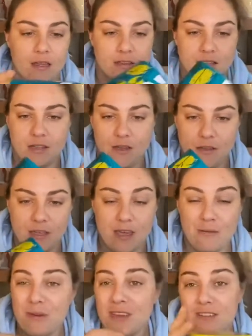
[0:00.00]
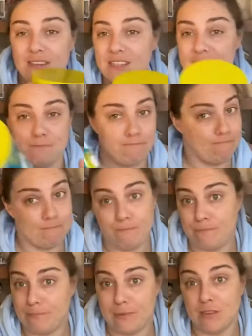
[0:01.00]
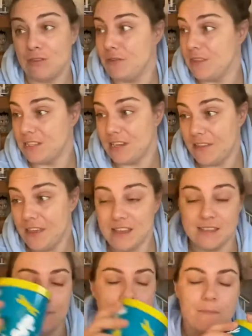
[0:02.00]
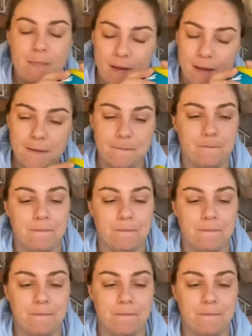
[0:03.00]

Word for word: So yeah, we could just do this like this, but